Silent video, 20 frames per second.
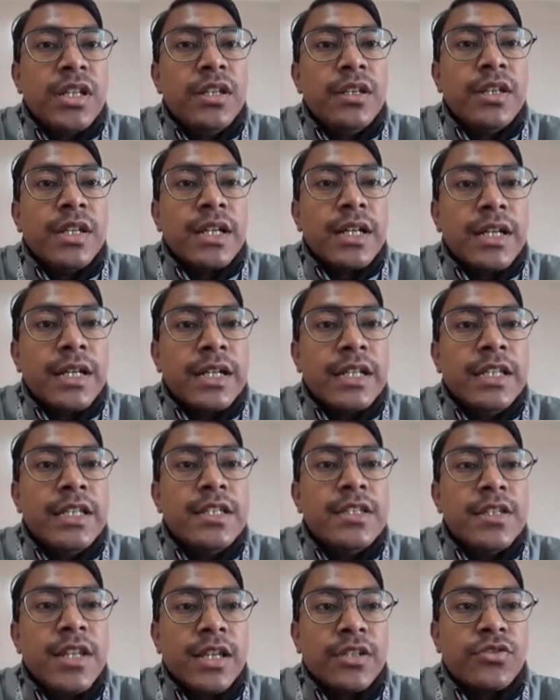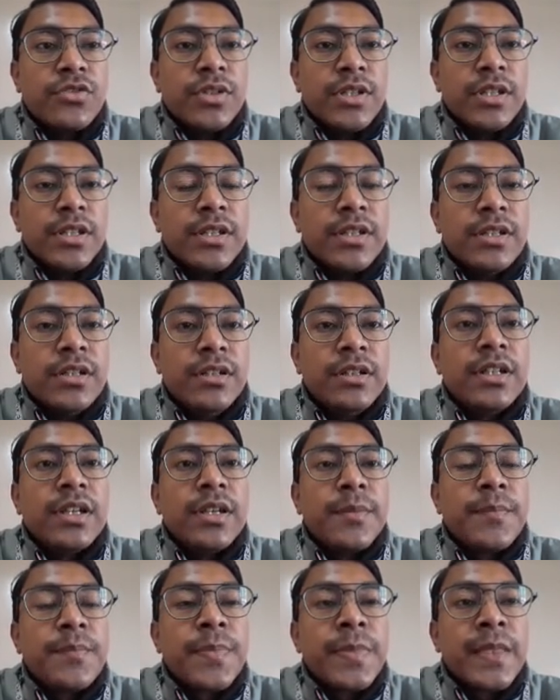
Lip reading: it decreased actually. Okay.